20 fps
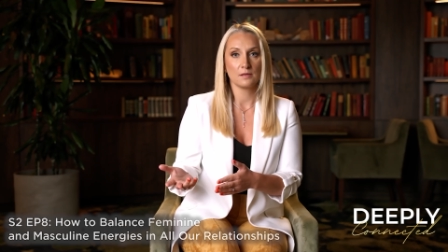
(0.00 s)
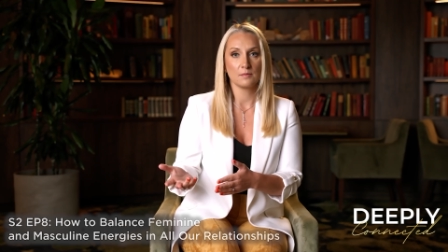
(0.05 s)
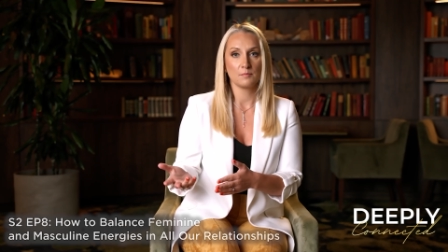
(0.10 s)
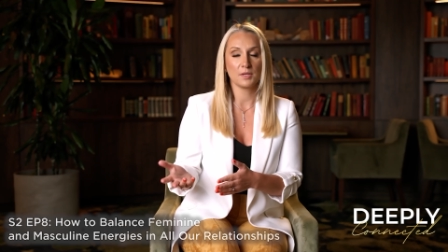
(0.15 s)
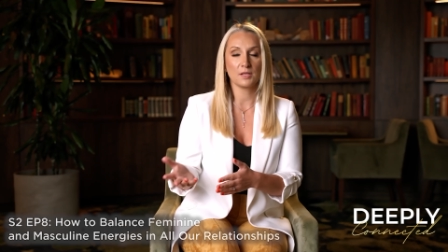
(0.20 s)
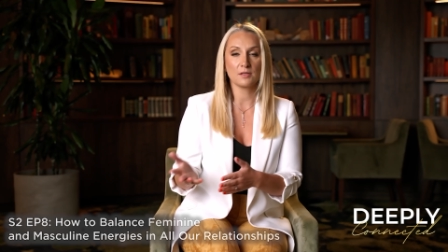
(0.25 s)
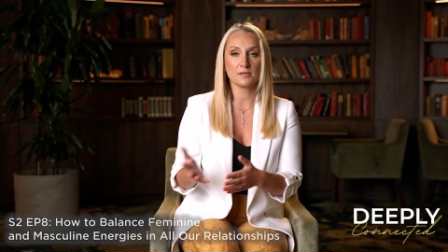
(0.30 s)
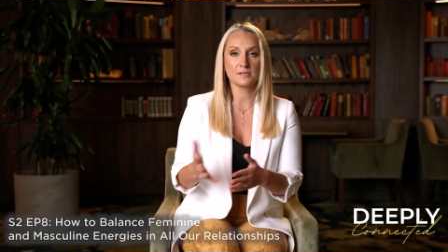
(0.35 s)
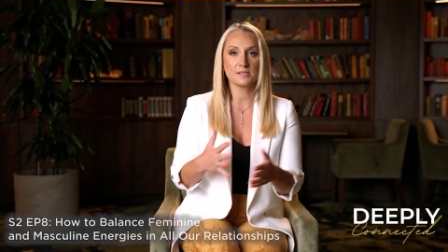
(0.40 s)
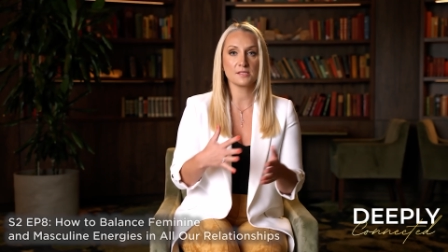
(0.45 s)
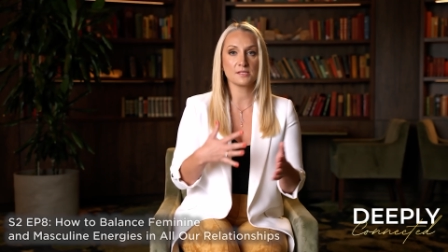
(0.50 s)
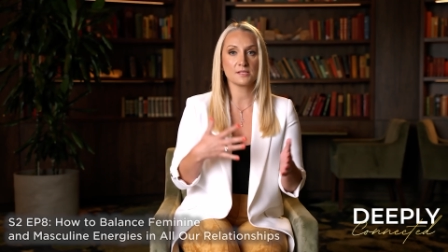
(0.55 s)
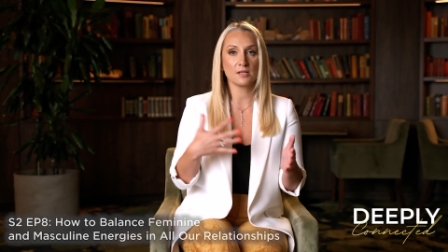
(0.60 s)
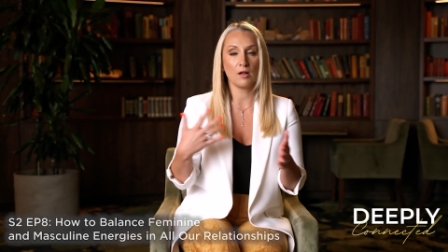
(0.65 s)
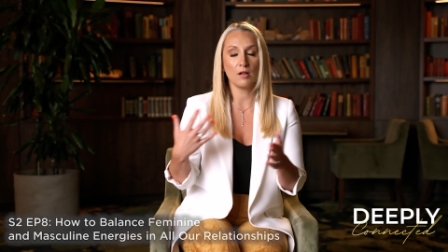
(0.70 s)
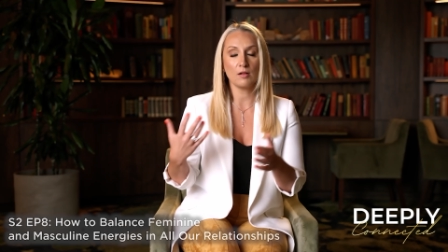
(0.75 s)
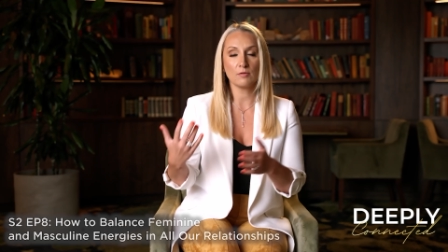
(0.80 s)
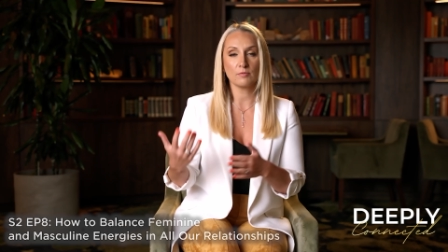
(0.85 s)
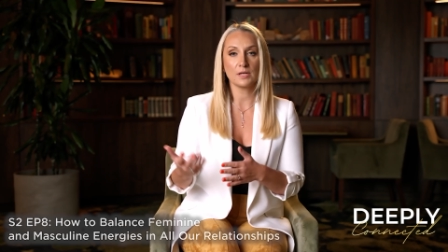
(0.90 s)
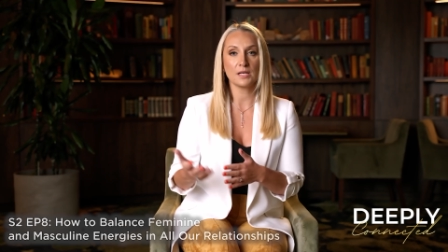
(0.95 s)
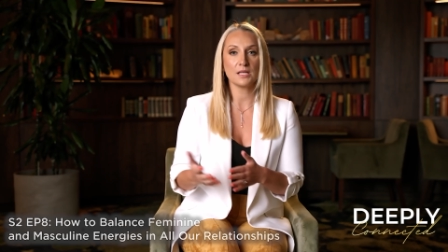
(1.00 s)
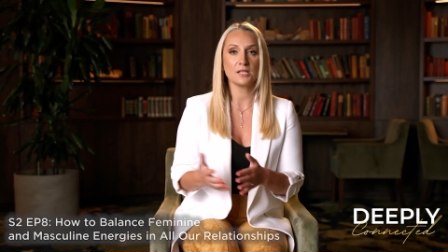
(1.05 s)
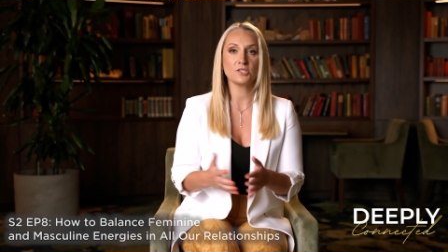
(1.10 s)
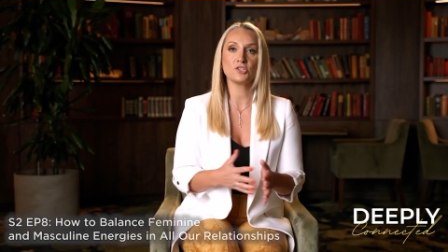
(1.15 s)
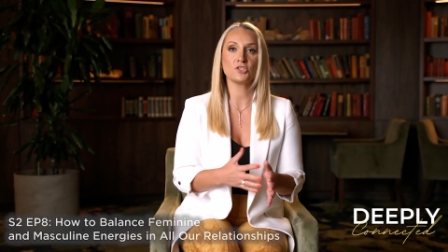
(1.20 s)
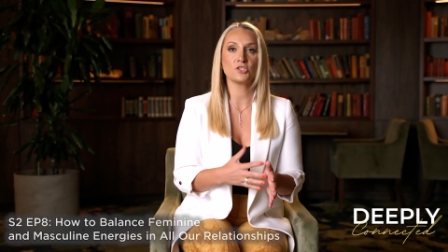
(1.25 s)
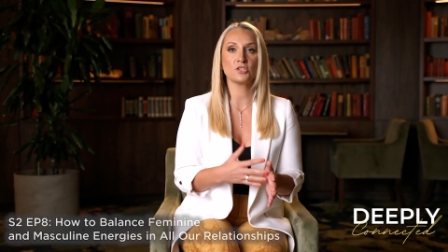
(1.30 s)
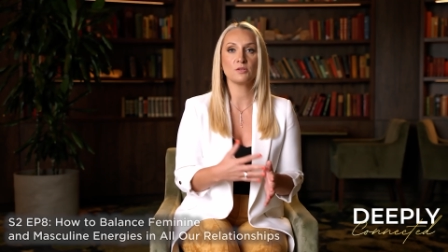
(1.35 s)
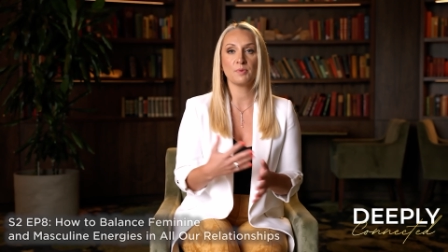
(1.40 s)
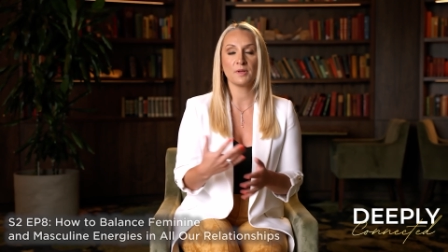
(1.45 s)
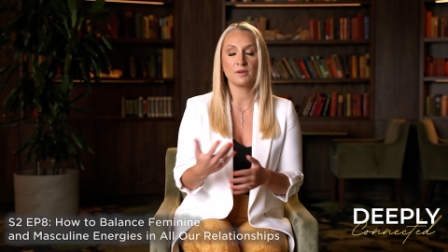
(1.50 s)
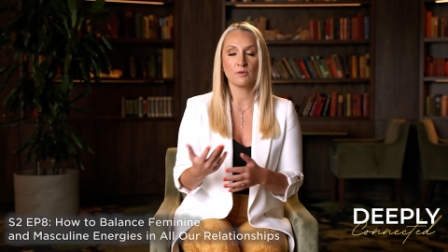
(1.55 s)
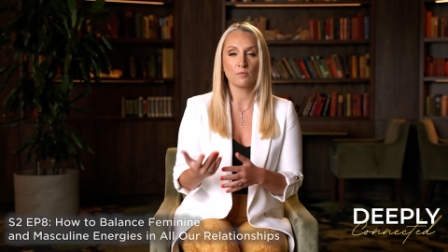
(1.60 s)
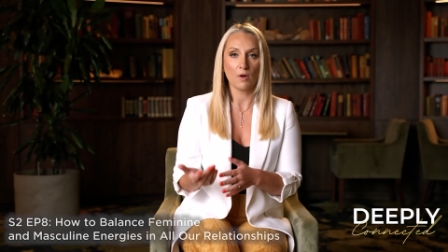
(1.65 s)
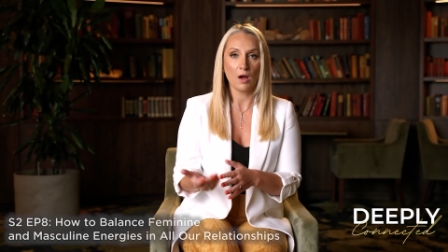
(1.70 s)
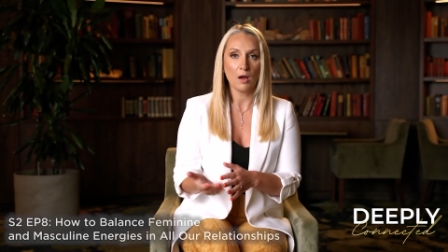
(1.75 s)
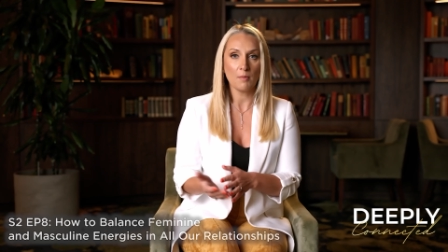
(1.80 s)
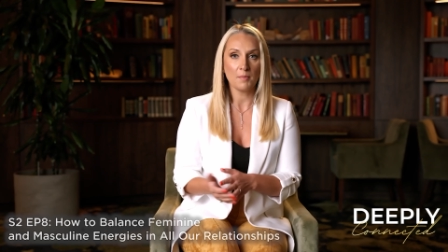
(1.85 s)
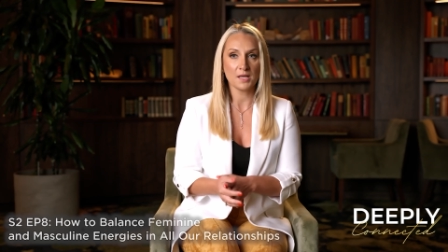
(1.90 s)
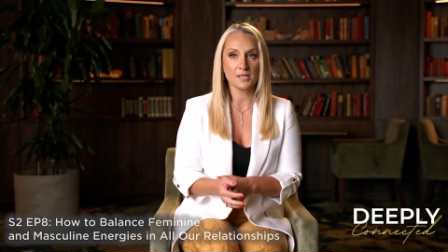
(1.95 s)
Because this whole relationship and
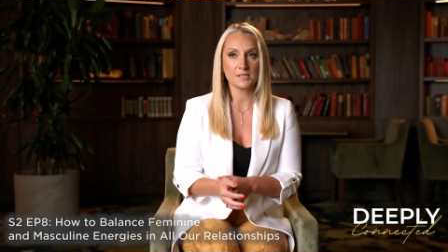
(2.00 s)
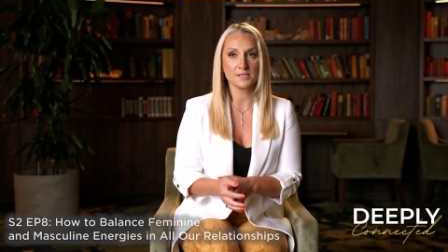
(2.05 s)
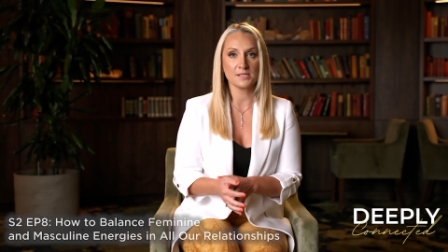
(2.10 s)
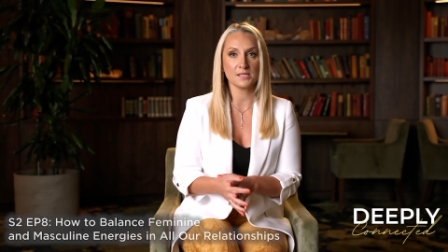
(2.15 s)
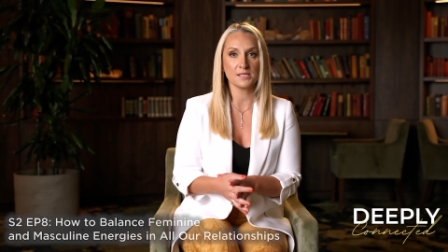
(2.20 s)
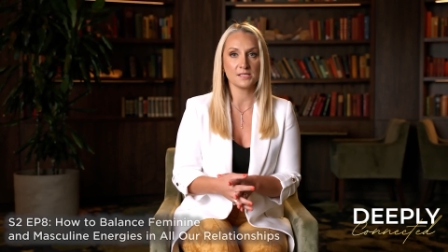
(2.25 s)
romance,